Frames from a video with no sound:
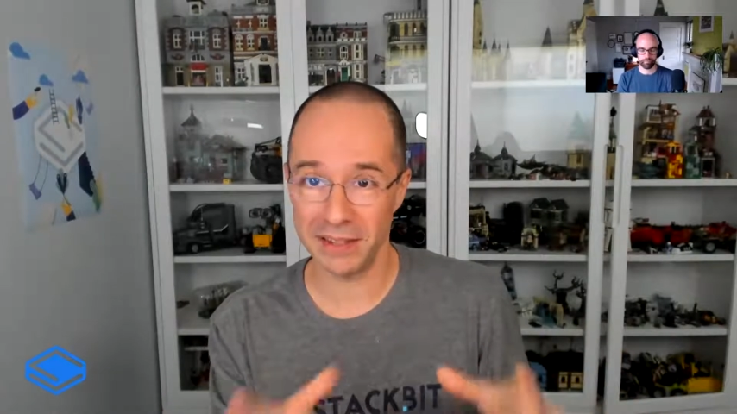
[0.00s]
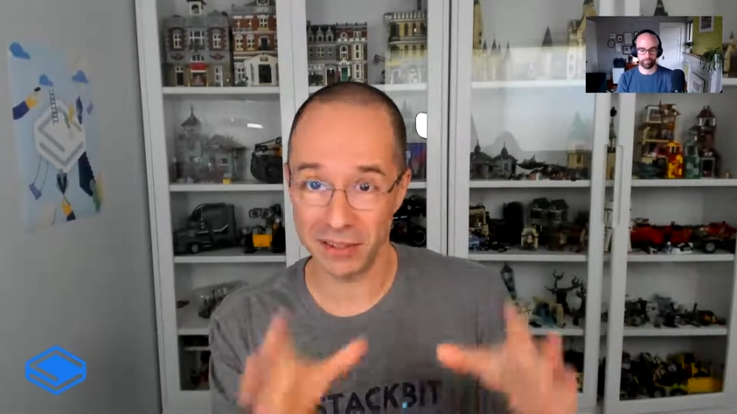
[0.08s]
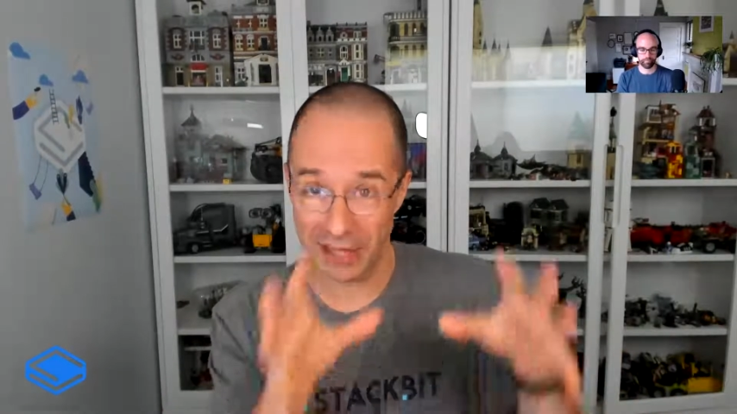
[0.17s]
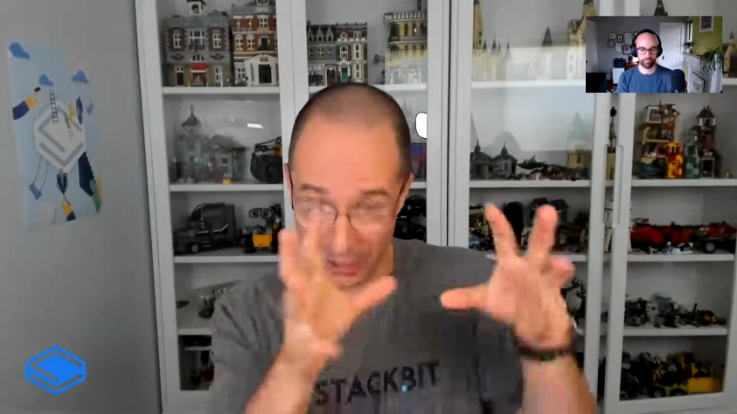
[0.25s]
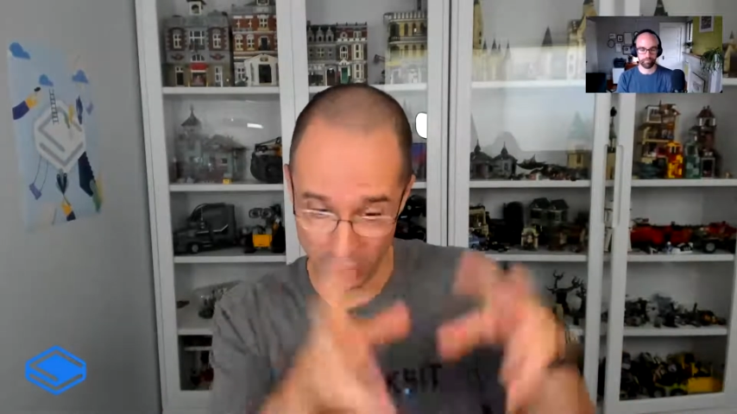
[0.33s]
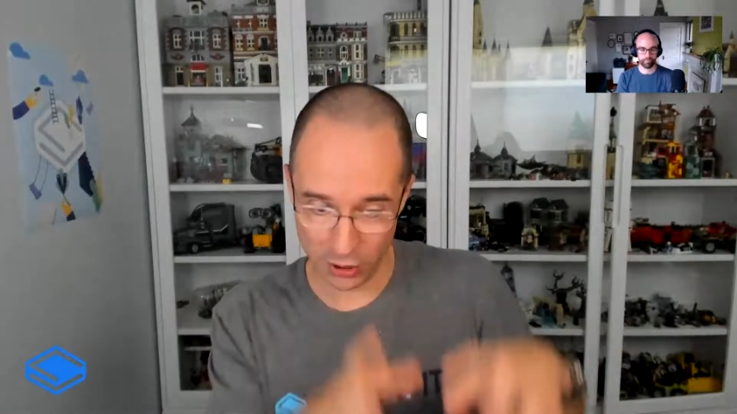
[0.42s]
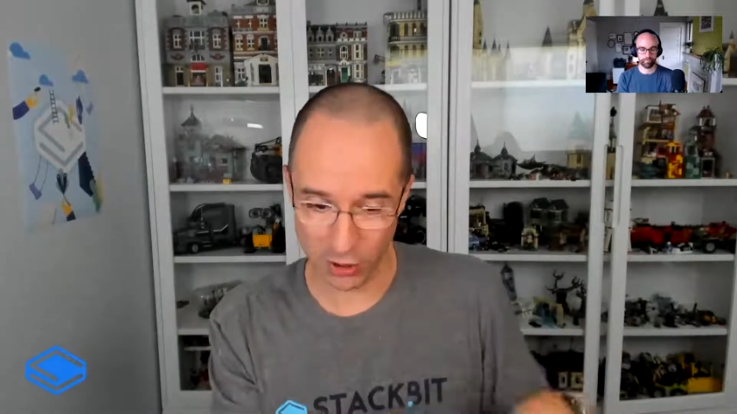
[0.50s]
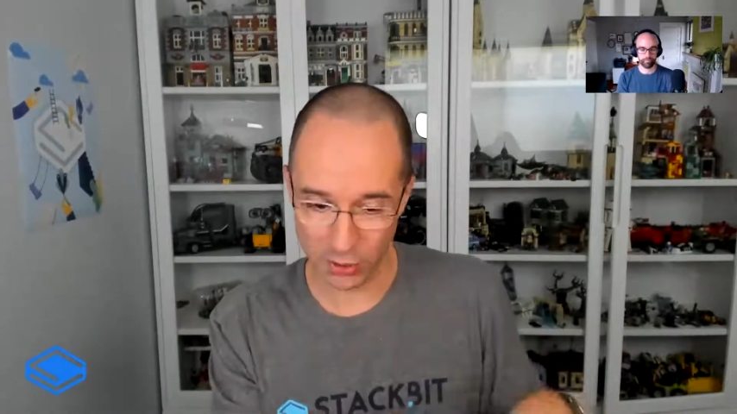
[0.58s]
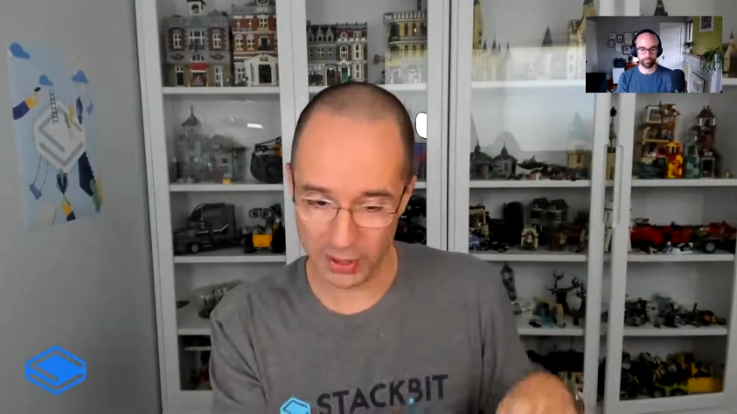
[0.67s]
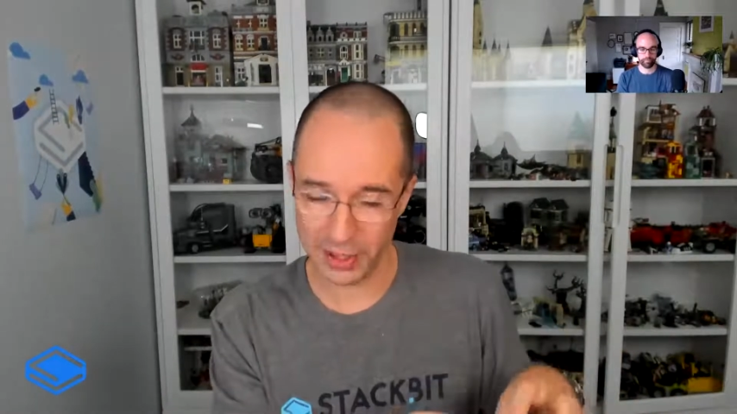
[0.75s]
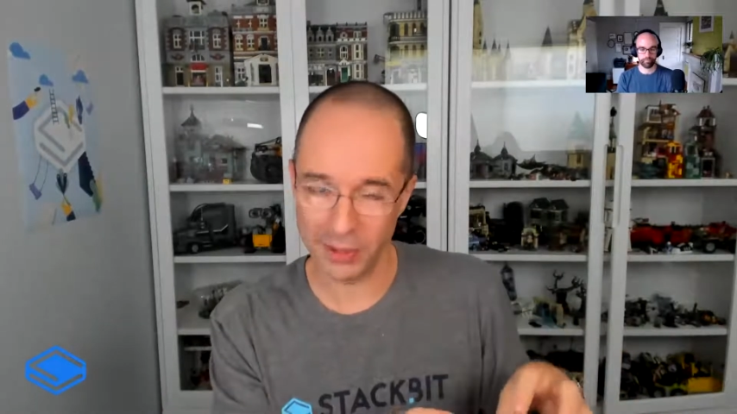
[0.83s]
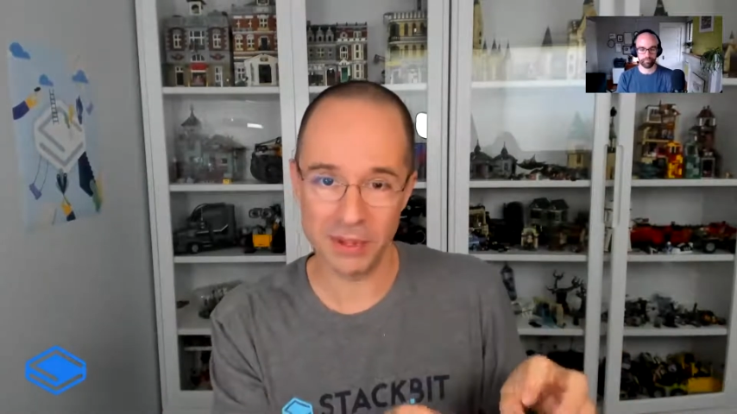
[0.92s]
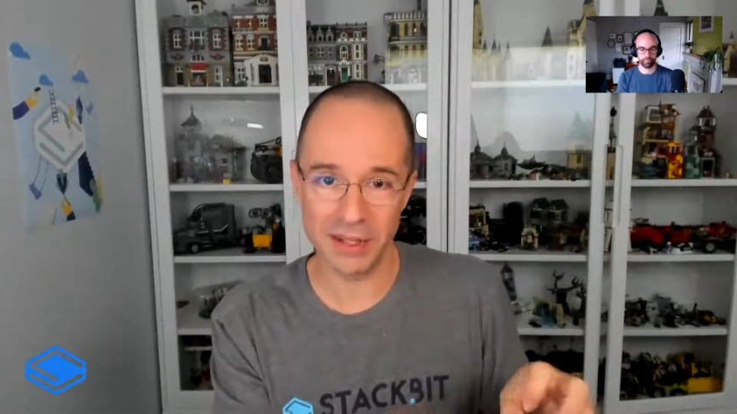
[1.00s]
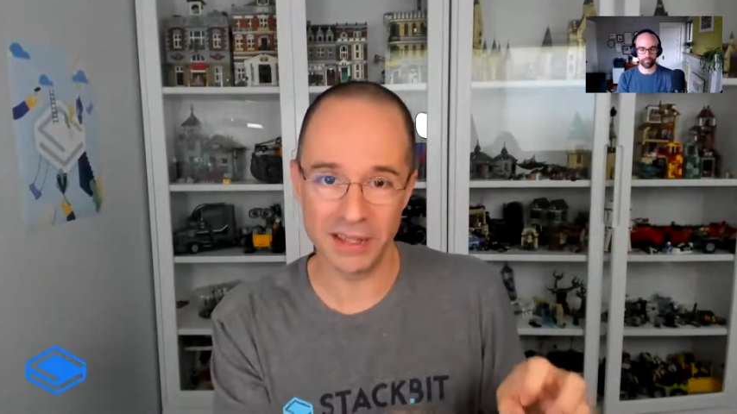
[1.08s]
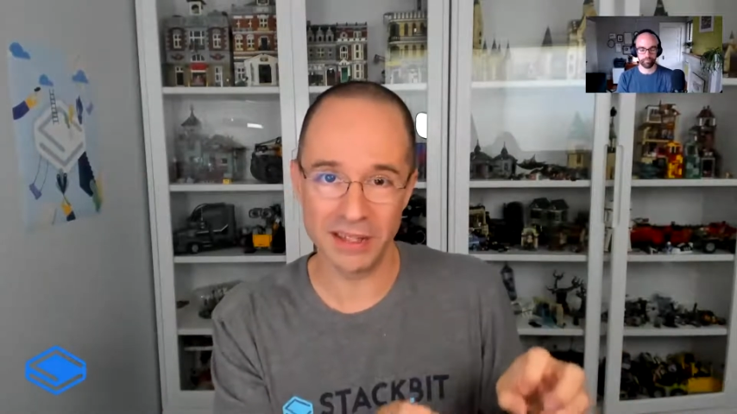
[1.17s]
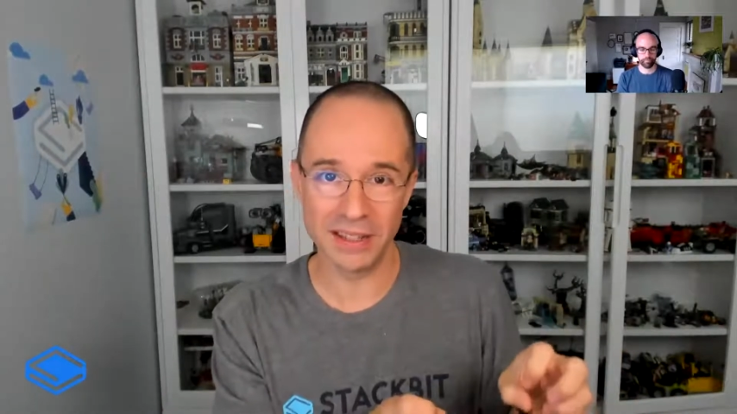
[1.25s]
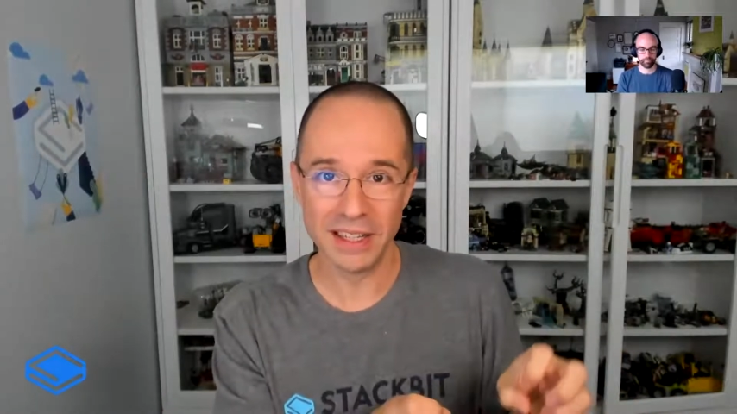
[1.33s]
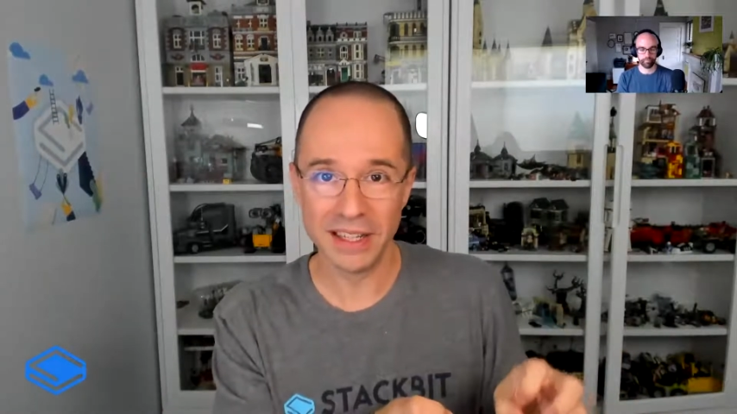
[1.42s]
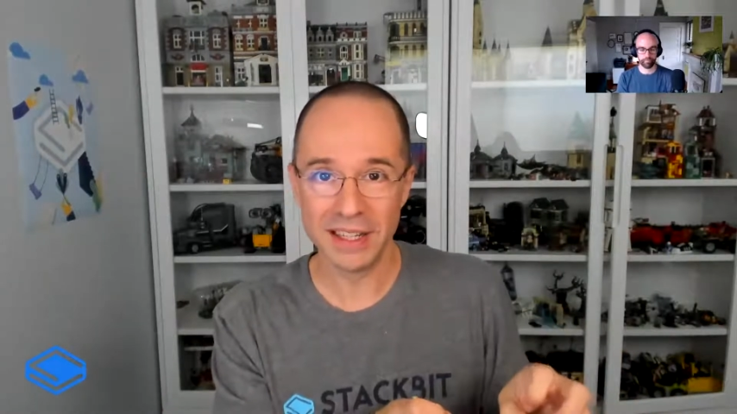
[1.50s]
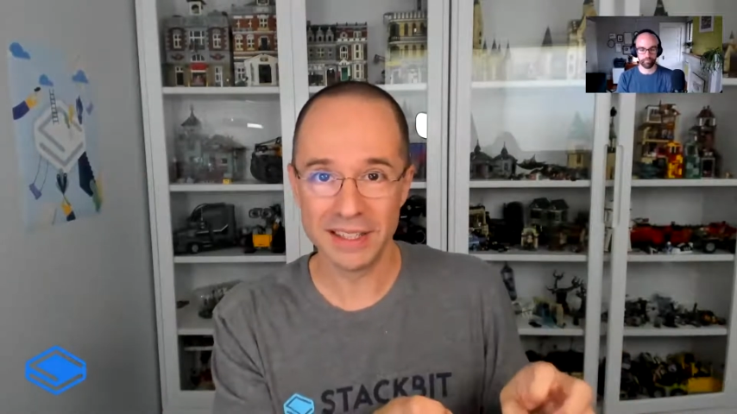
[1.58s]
They're like coding within